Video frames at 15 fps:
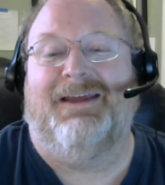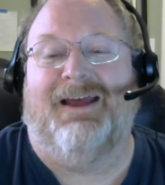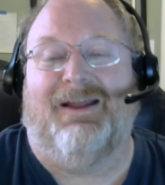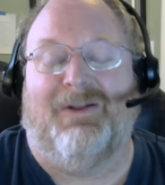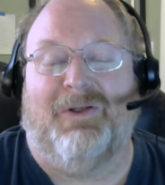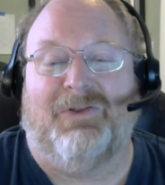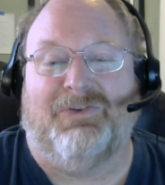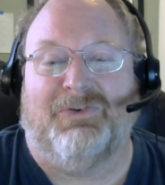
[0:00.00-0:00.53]
I'll
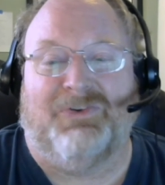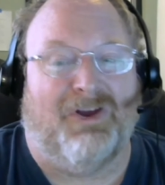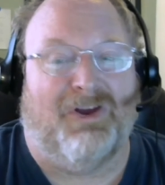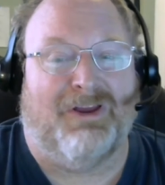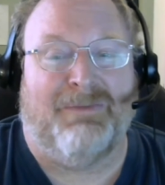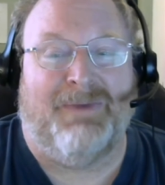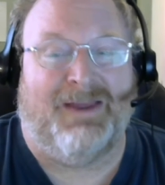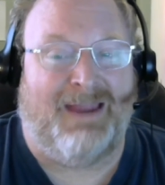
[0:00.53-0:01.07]
also talk
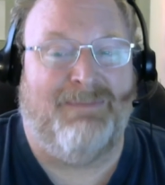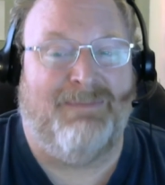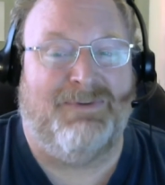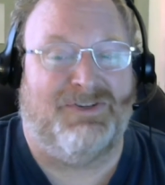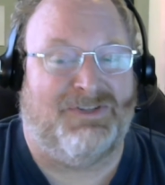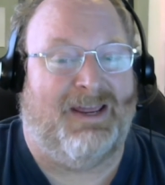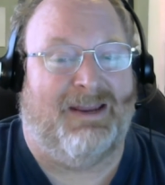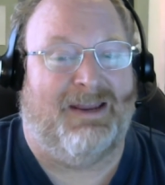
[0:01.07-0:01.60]
about game
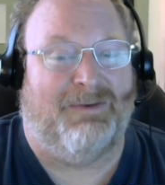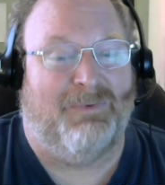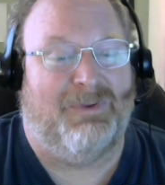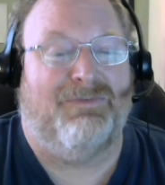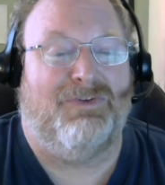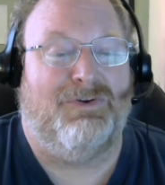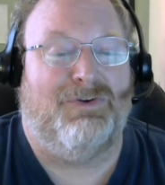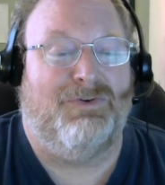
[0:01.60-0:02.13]
design with a